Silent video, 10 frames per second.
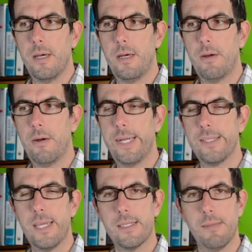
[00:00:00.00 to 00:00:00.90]
All right,
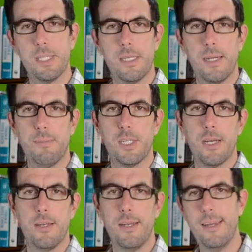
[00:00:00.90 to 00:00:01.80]
so that's limits in a
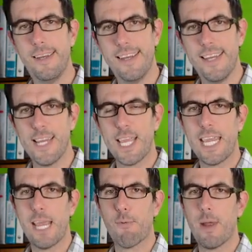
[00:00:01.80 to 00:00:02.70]
nutshell.
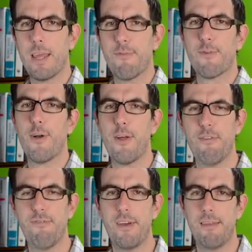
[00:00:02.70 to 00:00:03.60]
Get ready for all
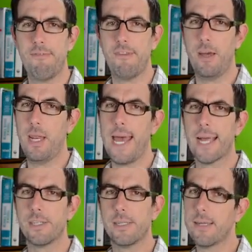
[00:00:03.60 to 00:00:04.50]
the fun, fun
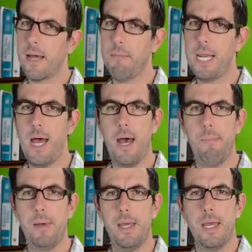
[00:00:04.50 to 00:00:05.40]
action coming
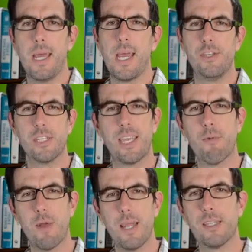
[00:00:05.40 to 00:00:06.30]
up. And just
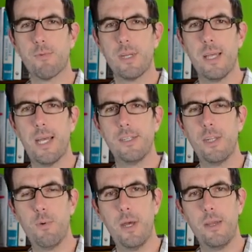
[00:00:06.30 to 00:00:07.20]
get ready to realize, you
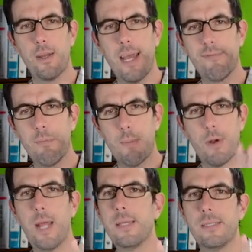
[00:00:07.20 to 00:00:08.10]
know what, you're going to have to
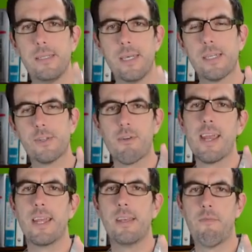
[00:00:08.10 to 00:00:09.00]
memorize six or
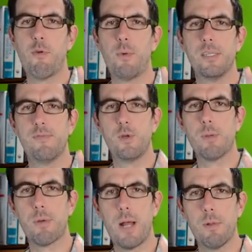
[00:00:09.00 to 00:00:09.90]
eight different ways of
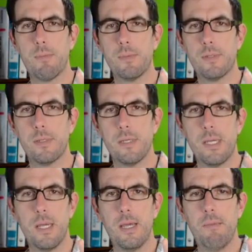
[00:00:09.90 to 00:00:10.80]
doing problems.
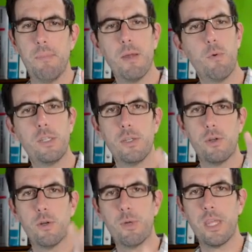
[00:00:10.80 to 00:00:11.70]
But once you
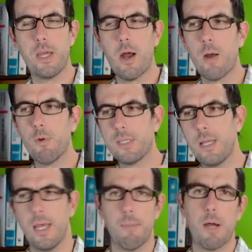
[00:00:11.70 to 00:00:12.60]
learn what they are, and once
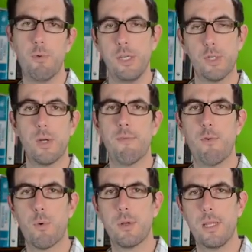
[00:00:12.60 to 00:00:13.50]
I lay them out really
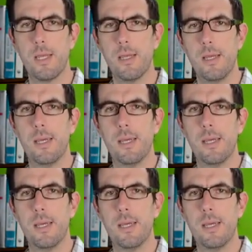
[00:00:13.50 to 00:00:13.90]
straightforwardly,